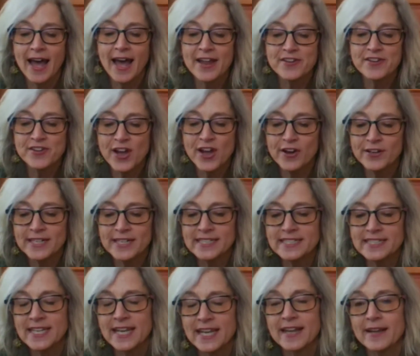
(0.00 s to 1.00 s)

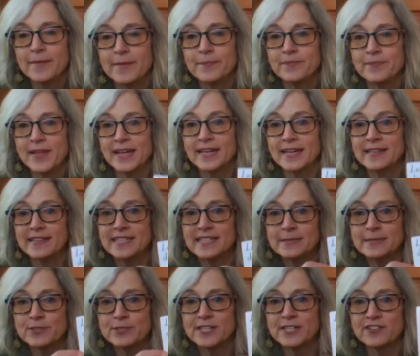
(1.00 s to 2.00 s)
Notice that in this
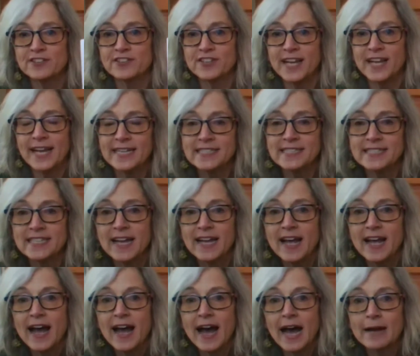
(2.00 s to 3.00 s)
particular case,
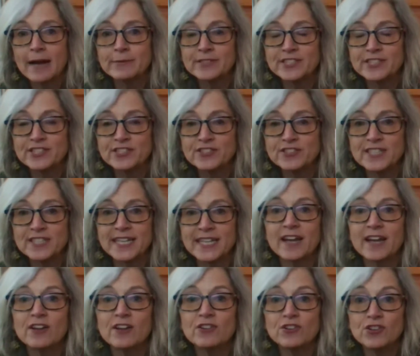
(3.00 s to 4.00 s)
I was
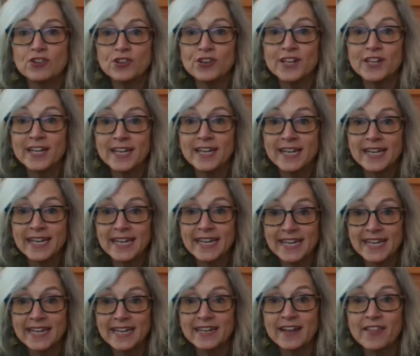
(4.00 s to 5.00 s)
using look
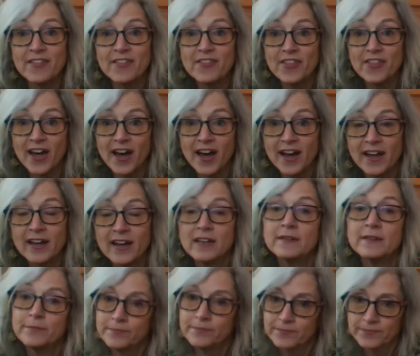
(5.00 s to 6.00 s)
in the
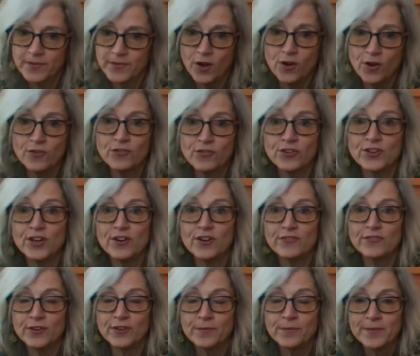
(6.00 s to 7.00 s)
over and
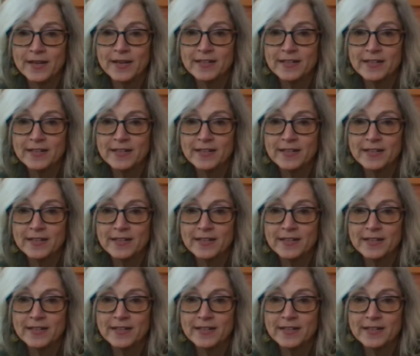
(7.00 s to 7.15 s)
over.